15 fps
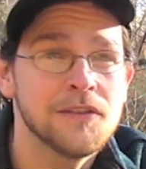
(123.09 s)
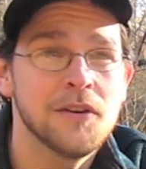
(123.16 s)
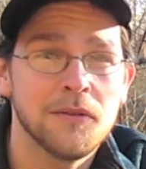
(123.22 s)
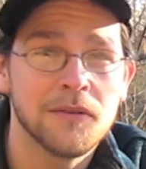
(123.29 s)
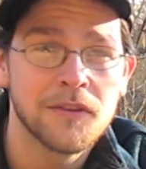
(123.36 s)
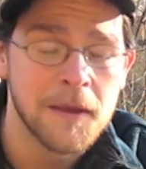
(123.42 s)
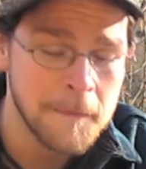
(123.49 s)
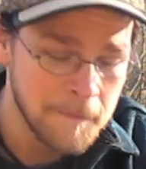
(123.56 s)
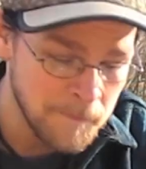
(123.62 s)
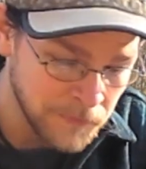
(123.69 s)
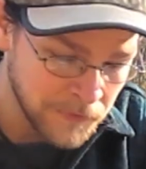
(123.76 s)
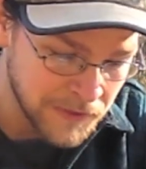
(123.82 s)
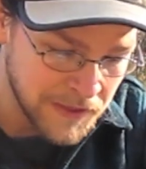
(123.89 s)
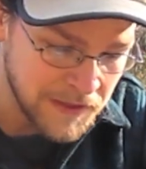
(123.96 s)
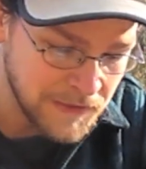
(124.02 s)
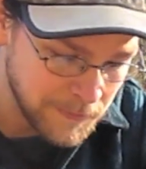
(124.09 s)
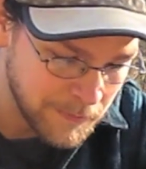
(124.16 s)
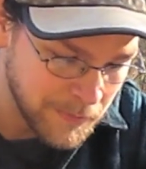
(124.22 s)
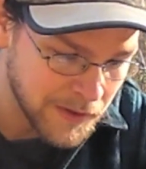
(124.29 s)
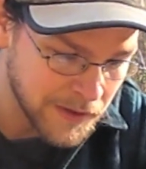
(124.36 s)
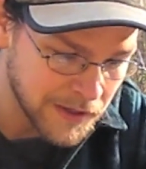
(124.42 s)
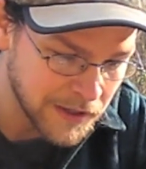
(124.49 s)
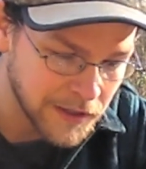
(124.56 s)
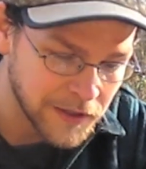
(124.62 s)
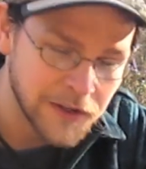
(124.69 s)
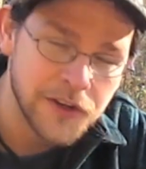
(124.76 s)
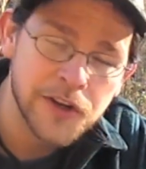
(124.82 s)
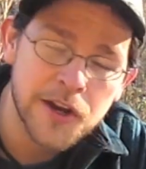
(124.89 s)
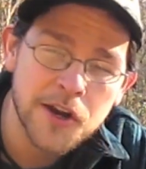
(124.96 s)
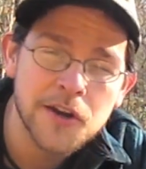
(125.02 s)
truth. This book
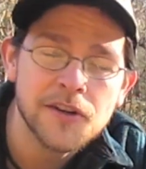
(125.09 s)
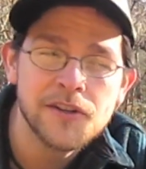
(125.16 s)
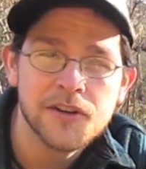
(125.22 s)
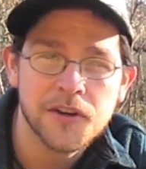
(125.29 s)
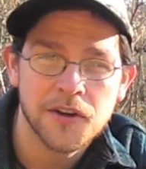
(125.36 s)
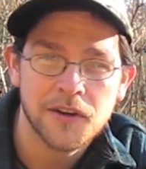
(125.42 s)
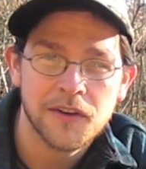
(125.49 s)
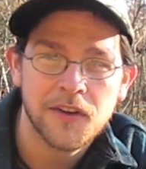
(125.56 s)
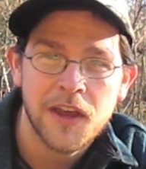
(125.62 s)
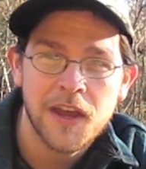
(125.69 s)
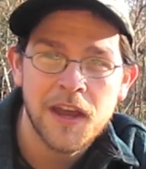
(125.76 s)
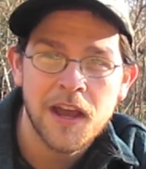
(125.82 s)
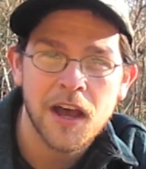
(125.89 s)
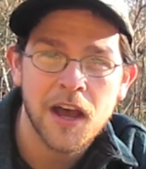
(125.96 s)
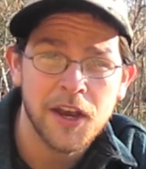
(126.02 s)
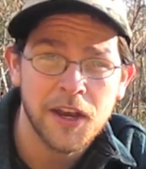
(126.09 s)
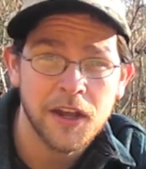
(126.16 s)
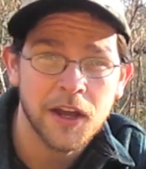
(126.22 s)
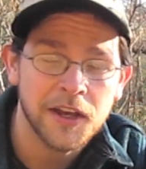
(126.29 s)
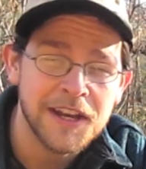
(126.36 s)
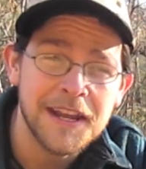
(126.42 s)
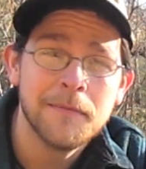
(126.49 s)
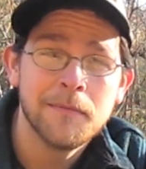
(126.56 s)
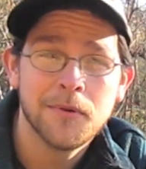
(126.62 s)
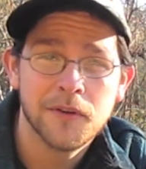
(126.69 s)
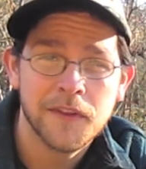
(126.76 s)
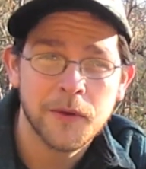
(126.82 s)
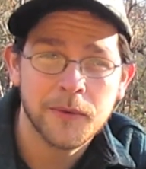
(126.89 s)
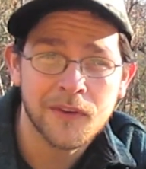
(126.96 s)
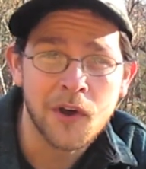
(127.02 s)
nurtured an, an, ember
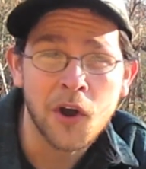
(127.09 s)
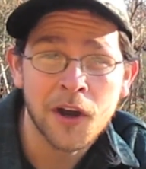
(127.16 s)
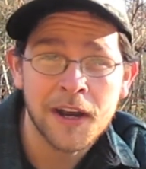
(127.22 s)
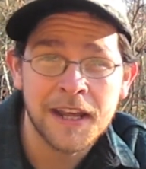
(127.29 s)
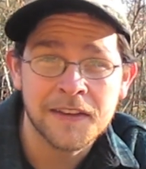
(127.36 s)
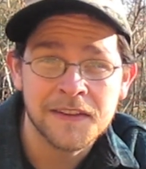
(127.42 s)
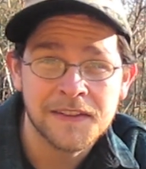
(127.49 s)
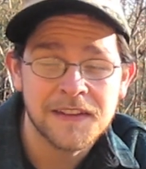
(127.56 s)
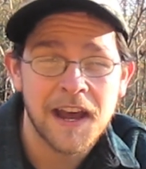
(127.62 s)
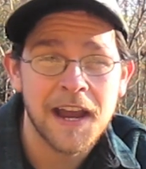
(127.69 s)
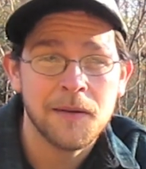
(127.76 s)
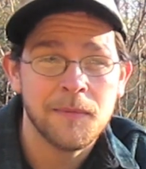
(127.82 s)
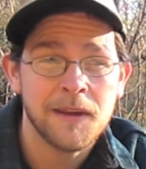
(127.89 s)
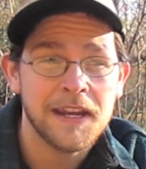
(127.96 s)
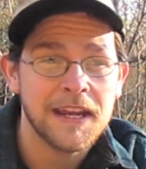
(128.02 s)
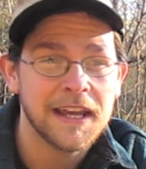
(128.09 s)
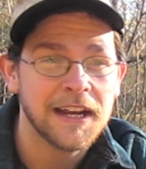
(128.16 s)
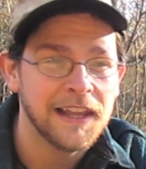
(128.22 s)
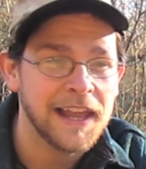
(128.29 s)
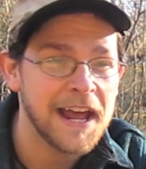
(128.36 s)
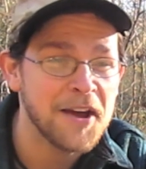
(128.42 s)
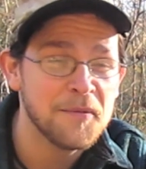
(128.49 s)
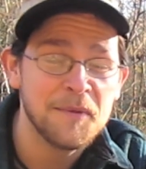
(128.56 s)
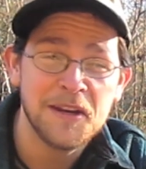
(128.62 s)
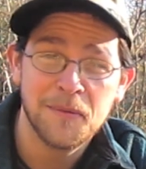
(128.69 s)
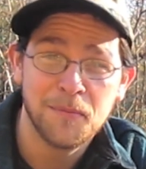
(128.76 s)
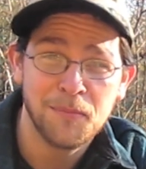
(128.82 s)
that was already inside me and allowed me to